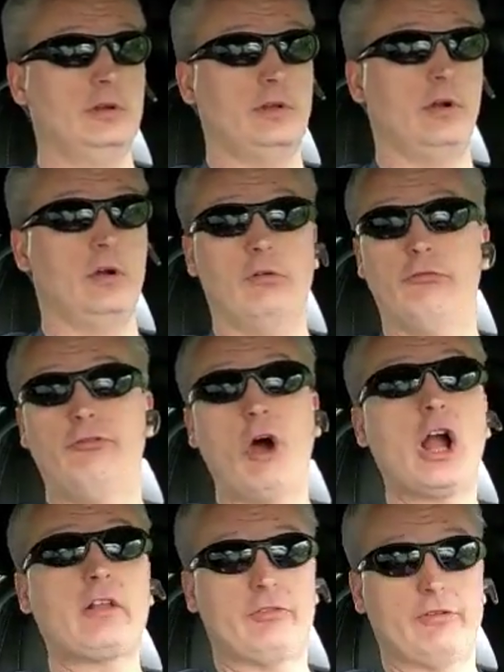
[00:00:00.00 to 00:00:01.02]
You know,
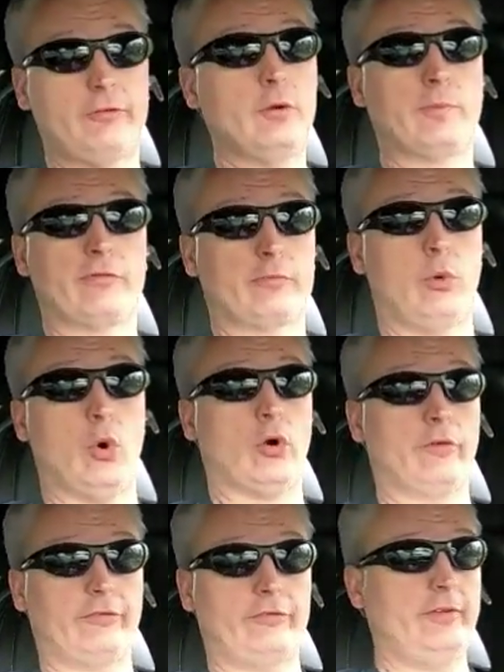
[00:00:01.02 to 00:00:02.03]
fuck the super
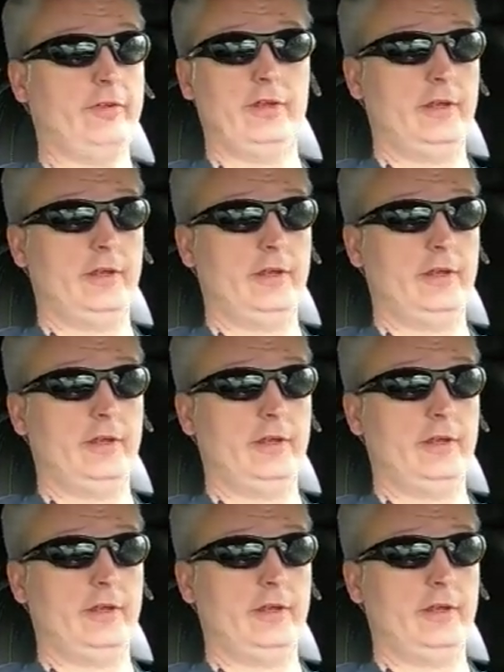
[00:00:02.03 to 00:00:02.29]
sports.